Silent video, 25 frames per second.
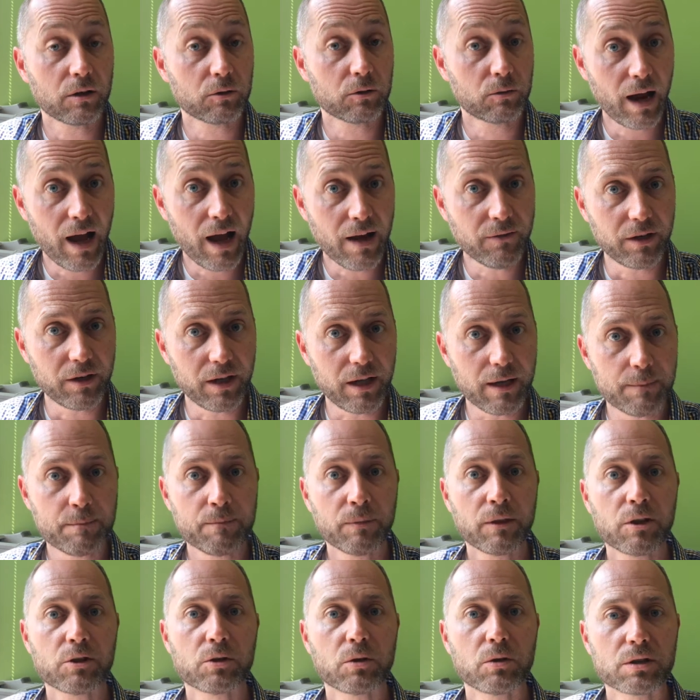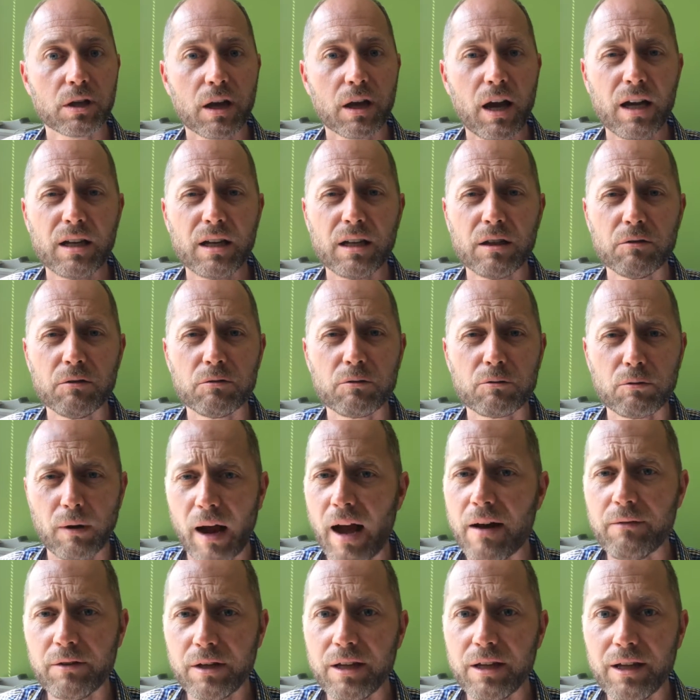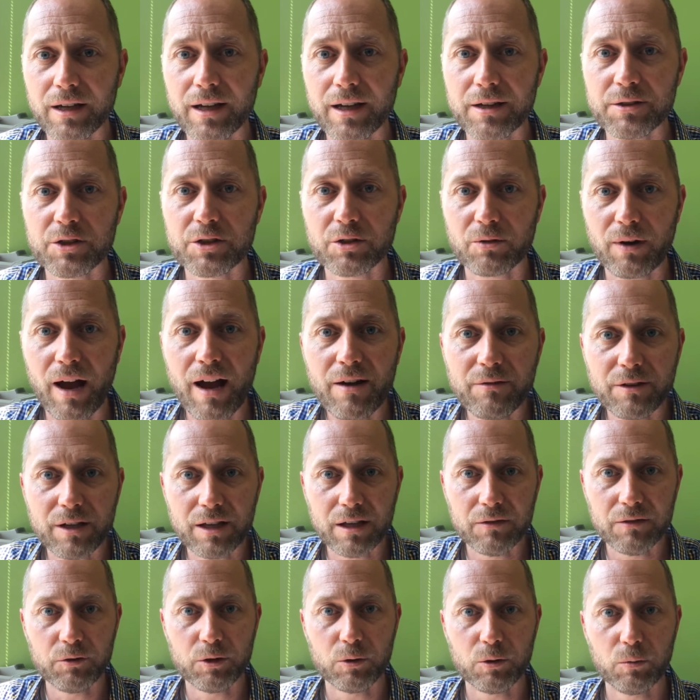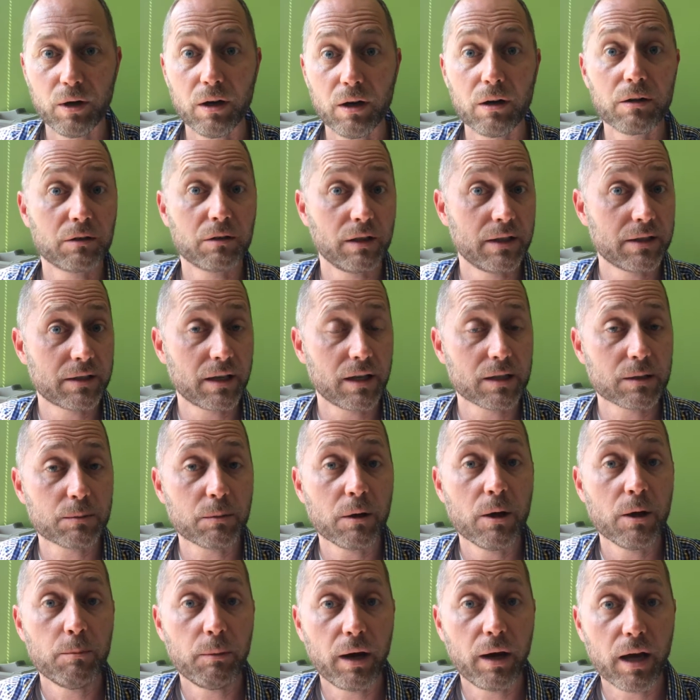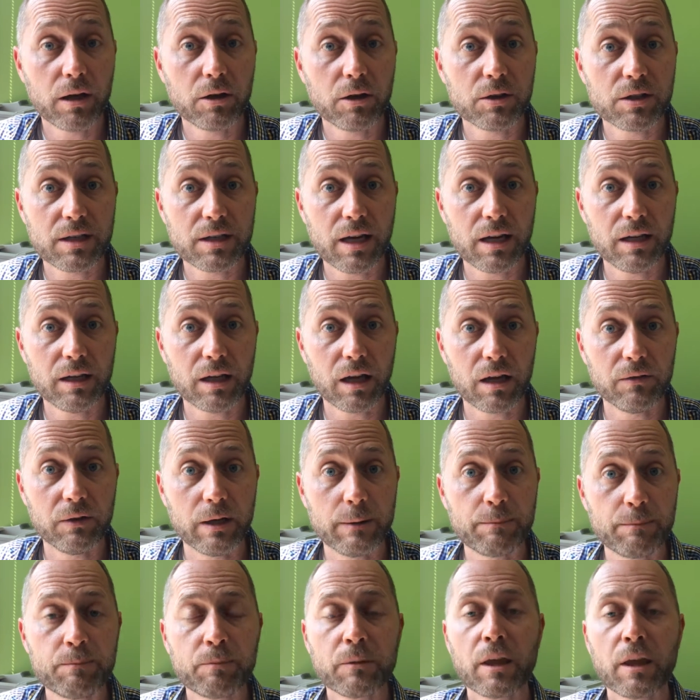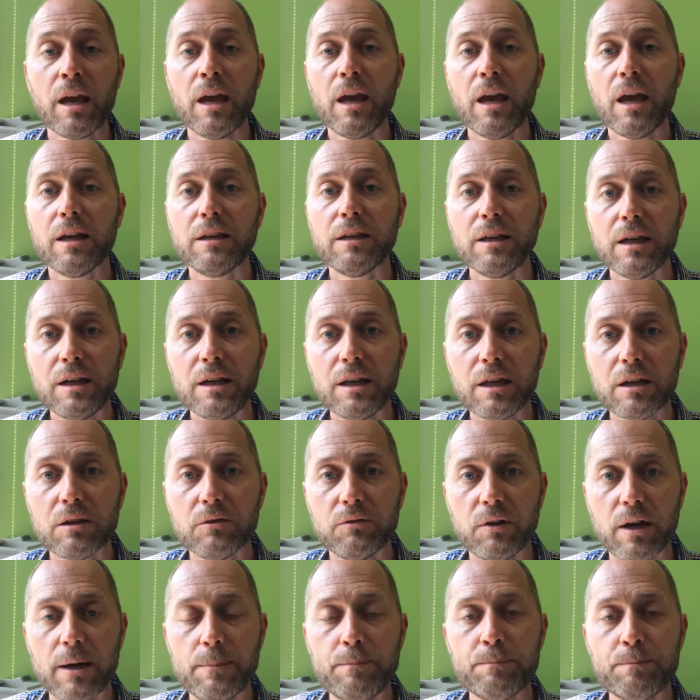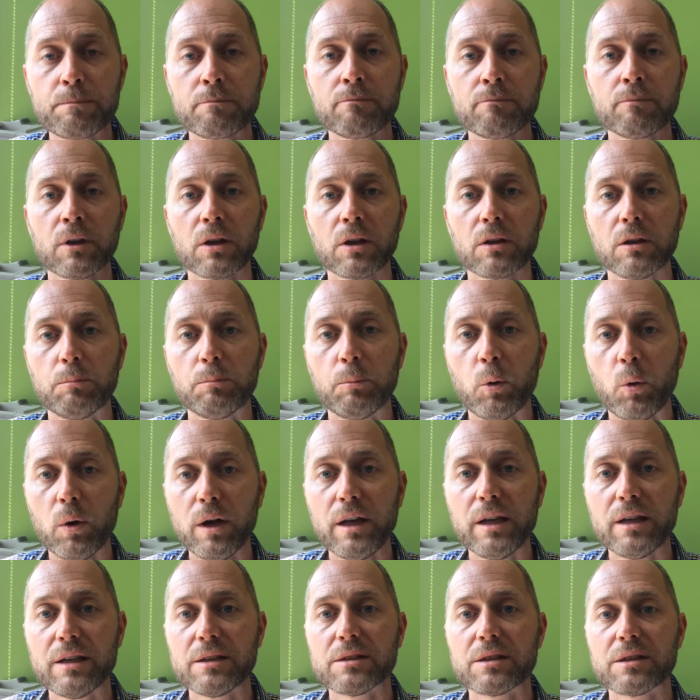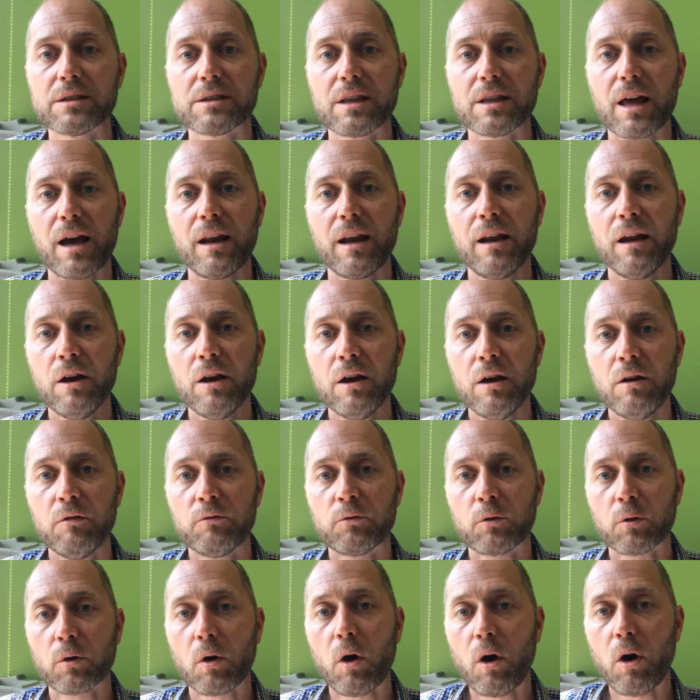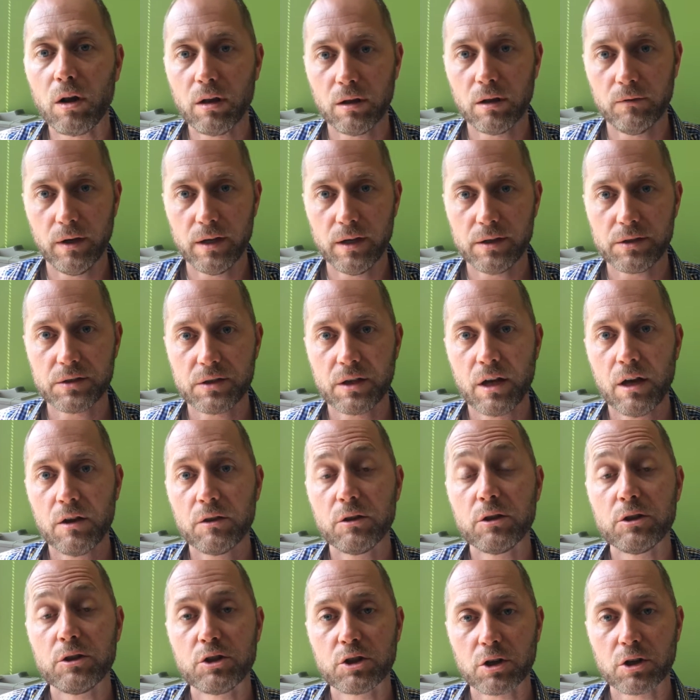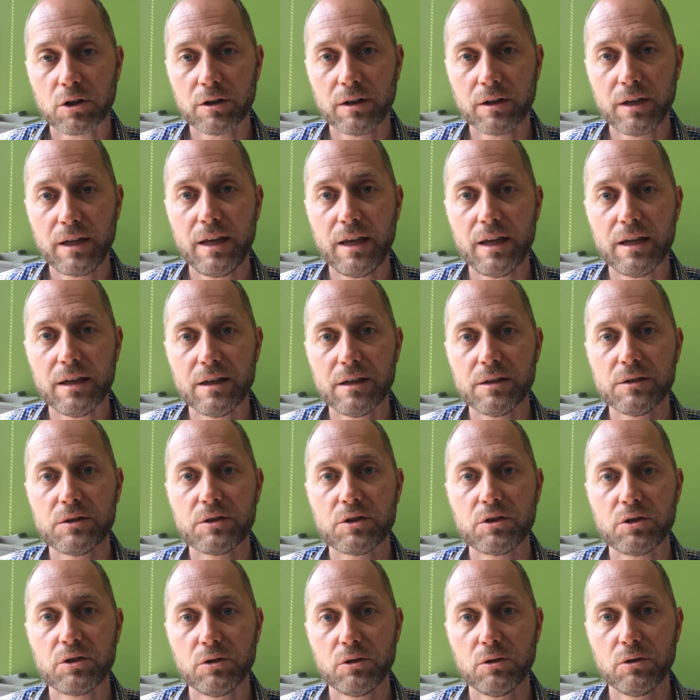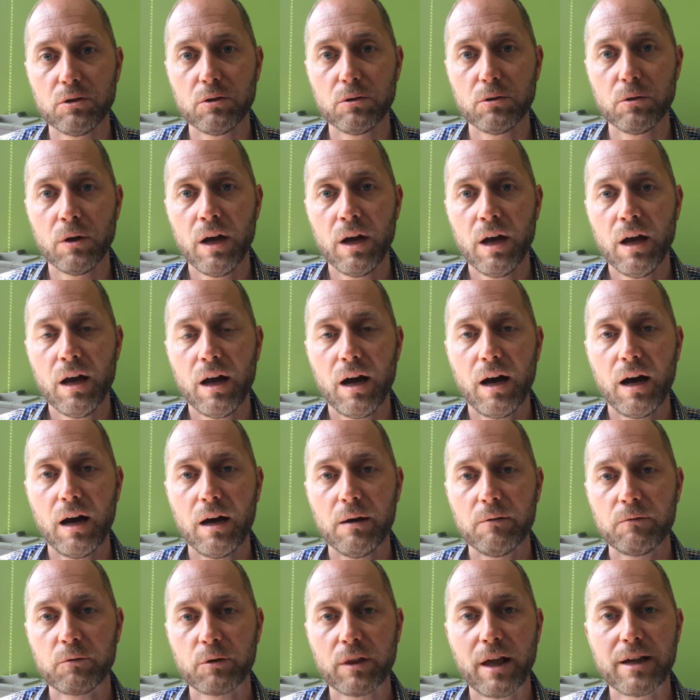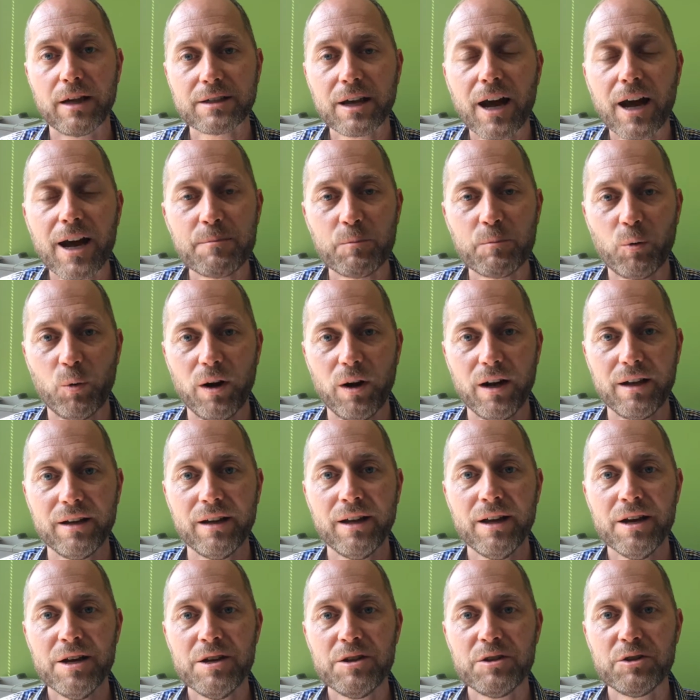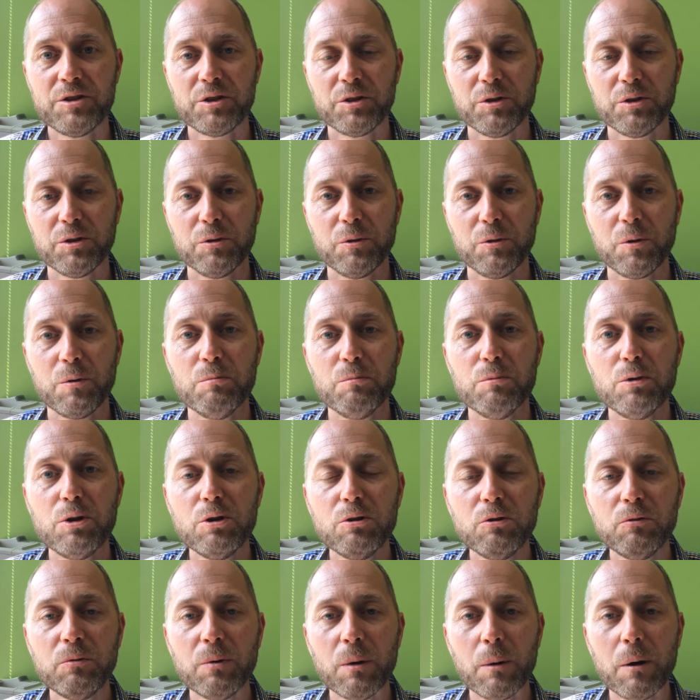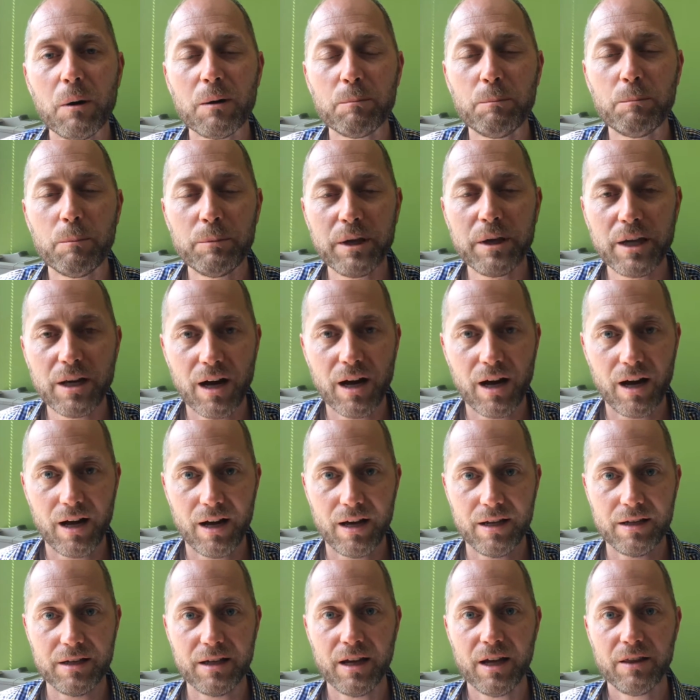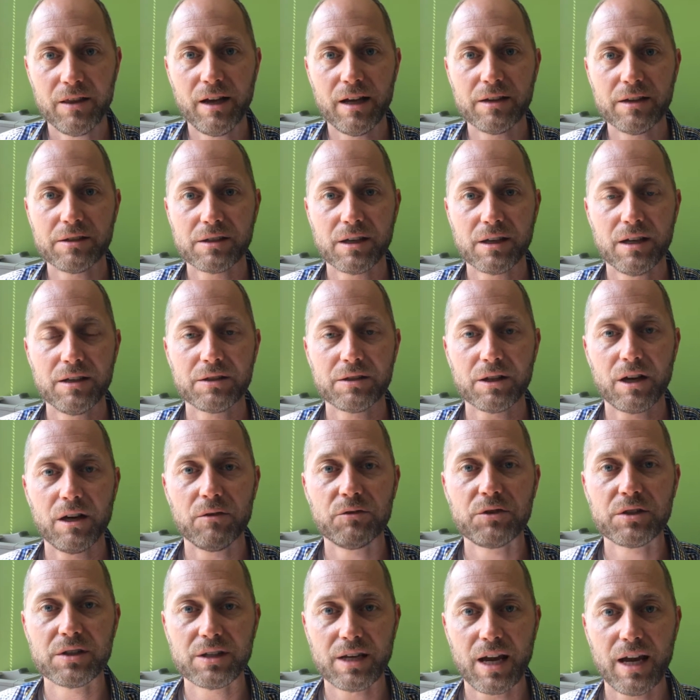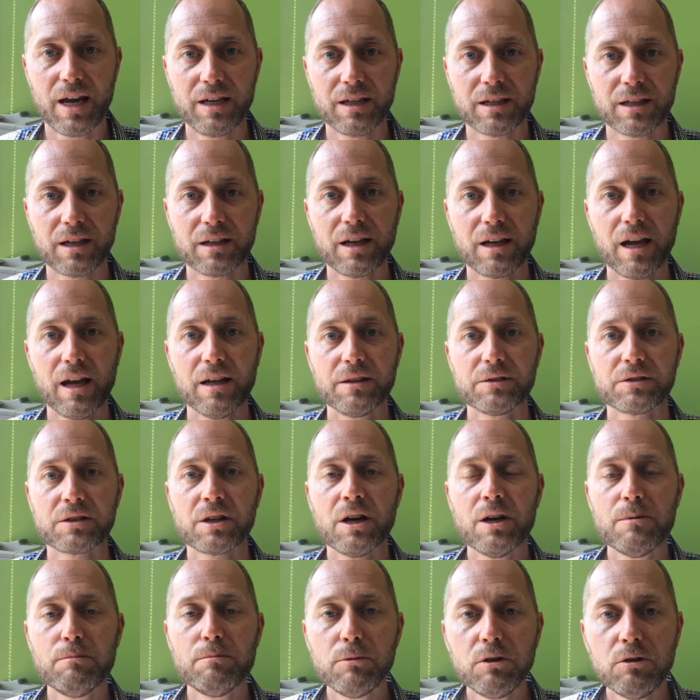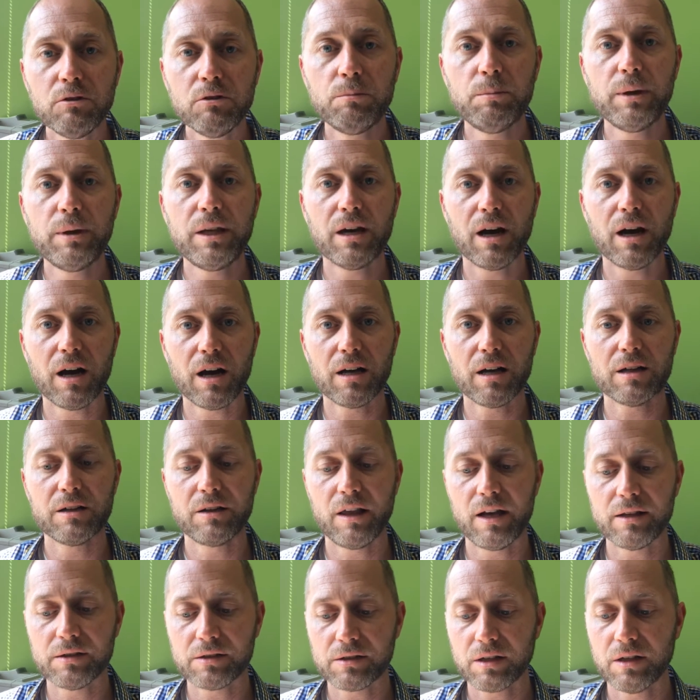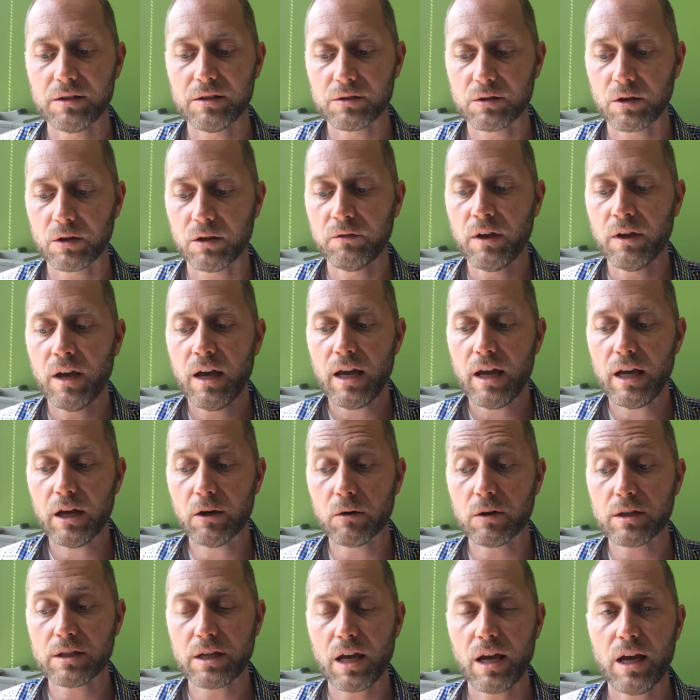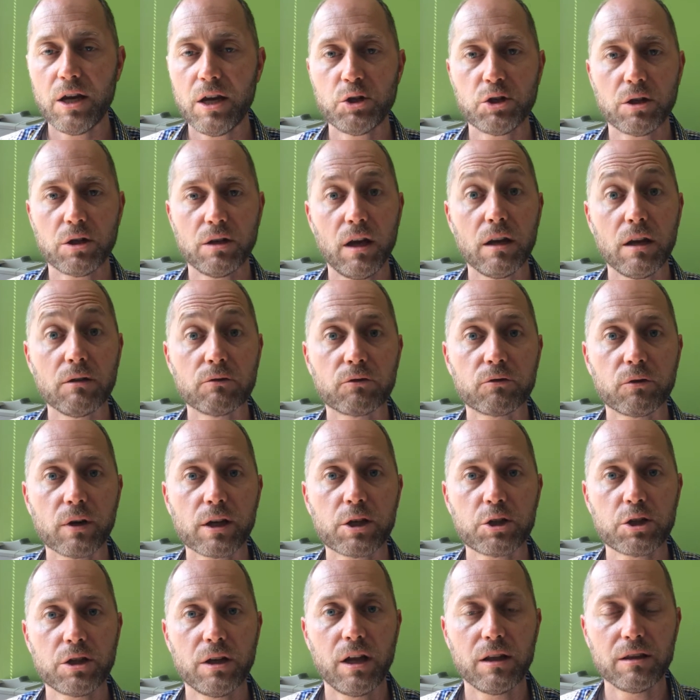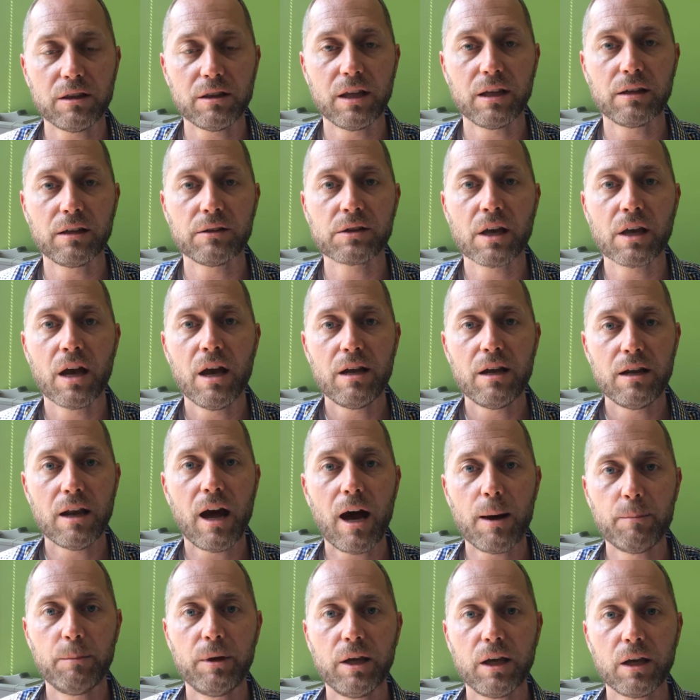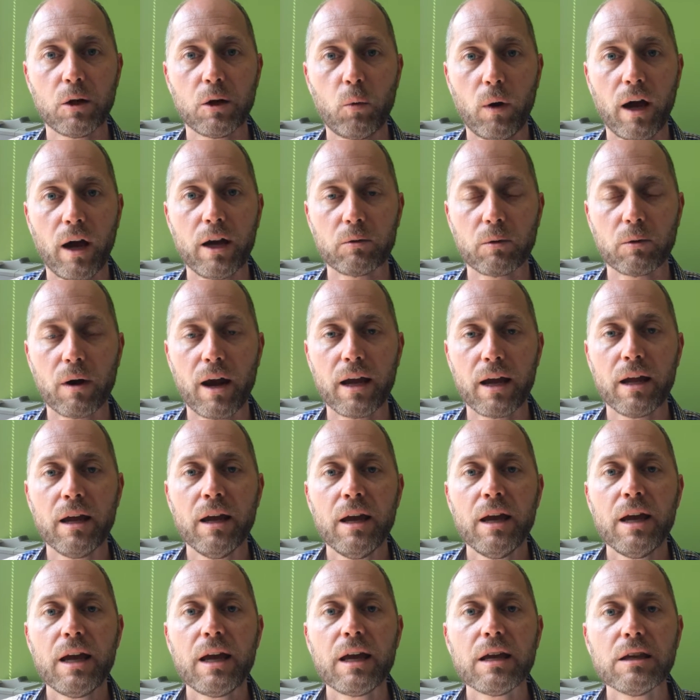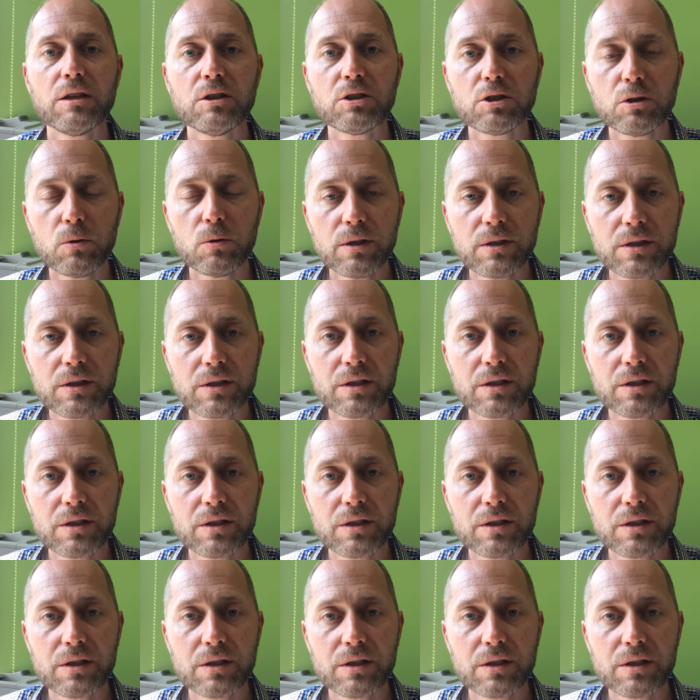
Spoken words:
gravity. So it's a kind of gravity against gravity, if you will. At least that's my understanding of it. In any event, the point is that for all of us, the journey is to, for that type 1, to move beyond that sense of standing against, move beyond that sense of irritation and friction at things not being quite right, into a